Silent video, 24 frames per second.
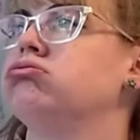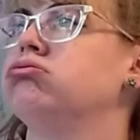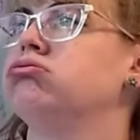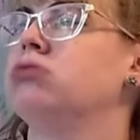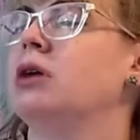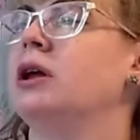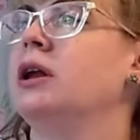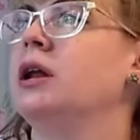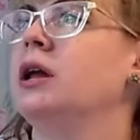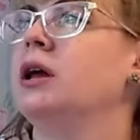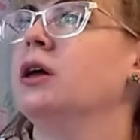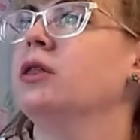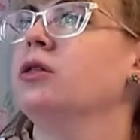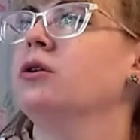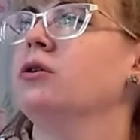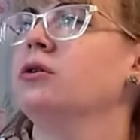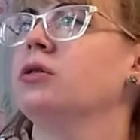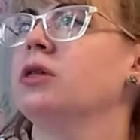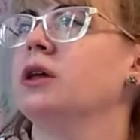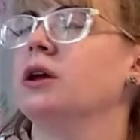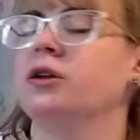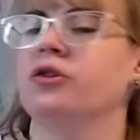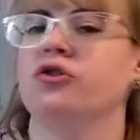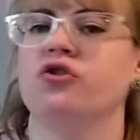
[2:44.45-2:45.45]
any other
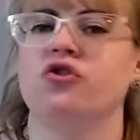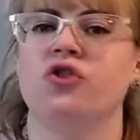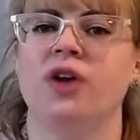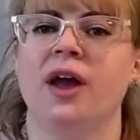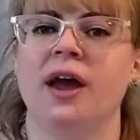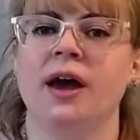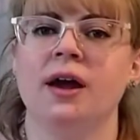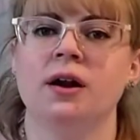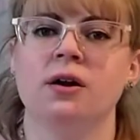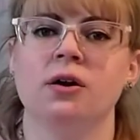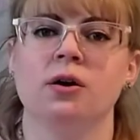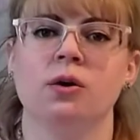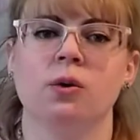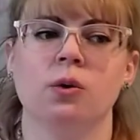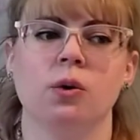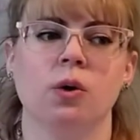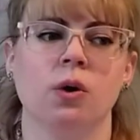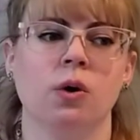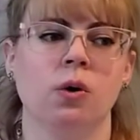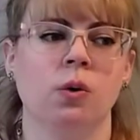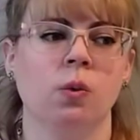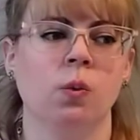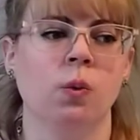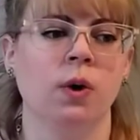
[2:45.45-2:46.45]
thing
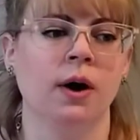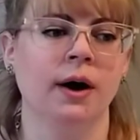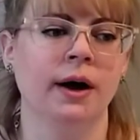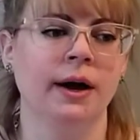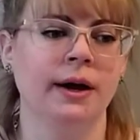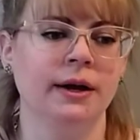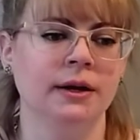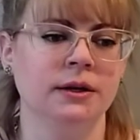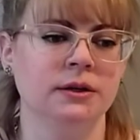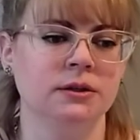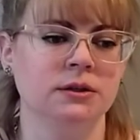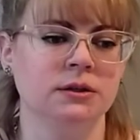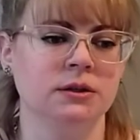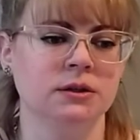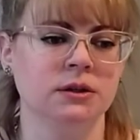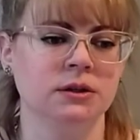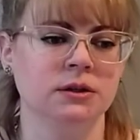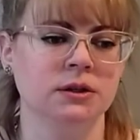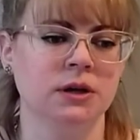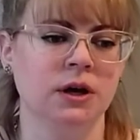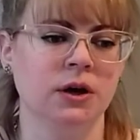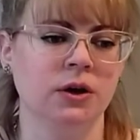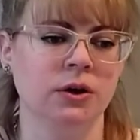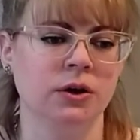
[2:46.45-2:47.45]
chatter-wise to
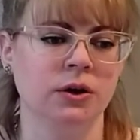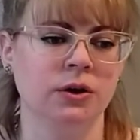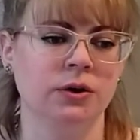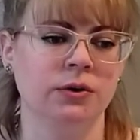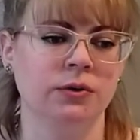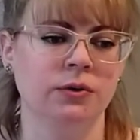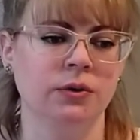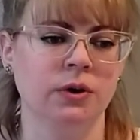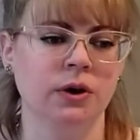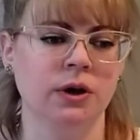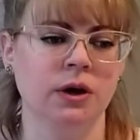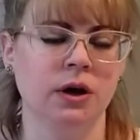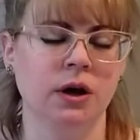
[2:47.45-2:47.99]
tell you,